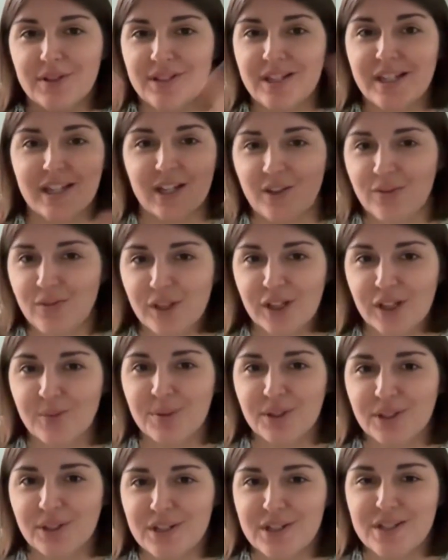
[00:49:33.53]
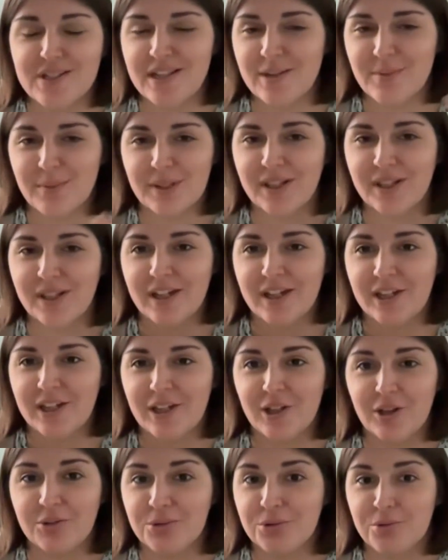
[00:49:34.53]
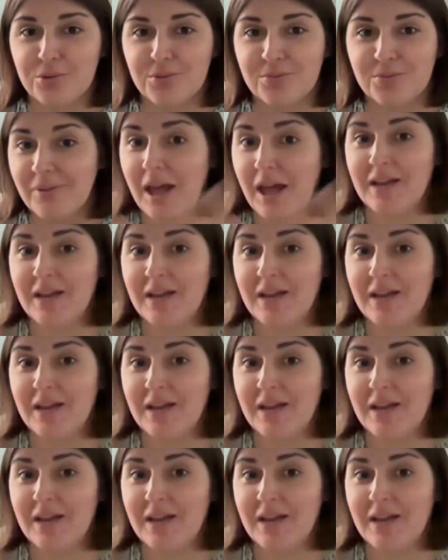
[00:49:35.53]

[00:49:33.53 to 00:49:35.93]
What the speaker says: The data availability statement can include